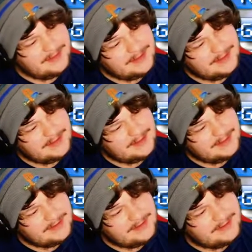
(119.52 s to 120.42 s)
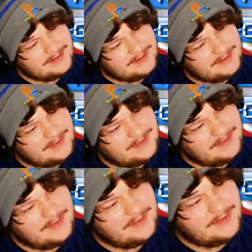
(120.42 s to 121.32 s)

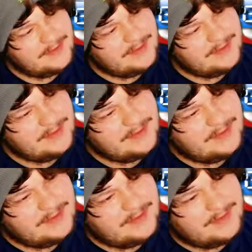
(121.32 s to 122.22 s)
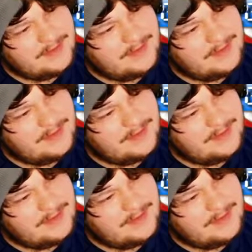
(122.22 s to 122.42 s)
Nothing is said.